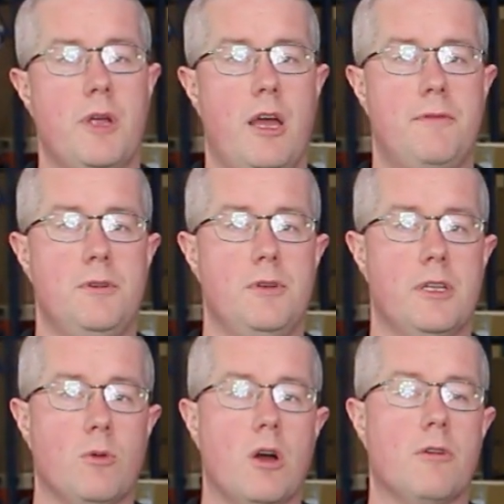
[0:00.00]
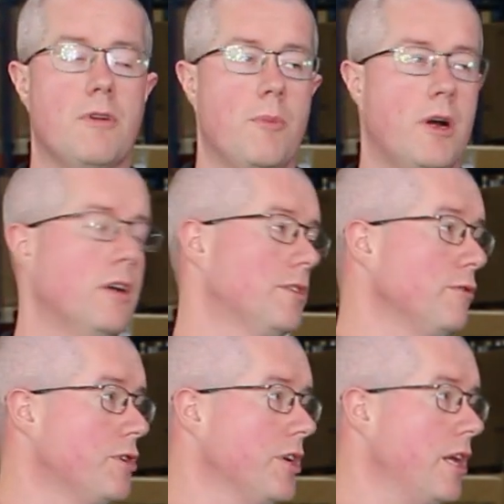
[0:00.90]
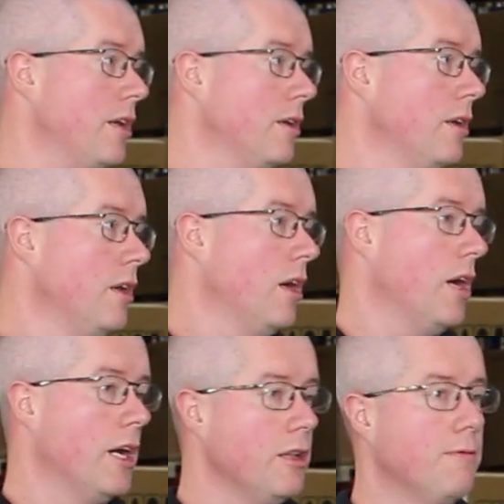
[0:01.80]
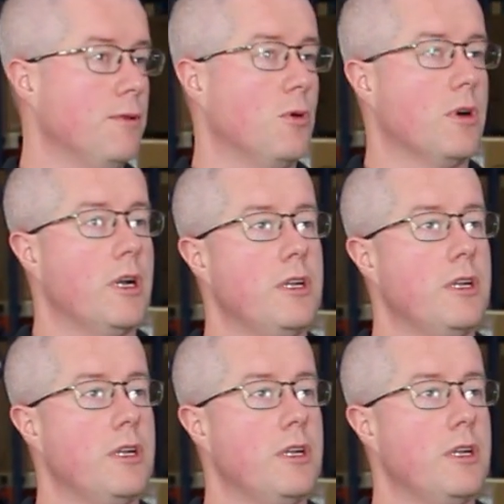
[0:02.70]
we have to get the water from our solution tank onto the floor.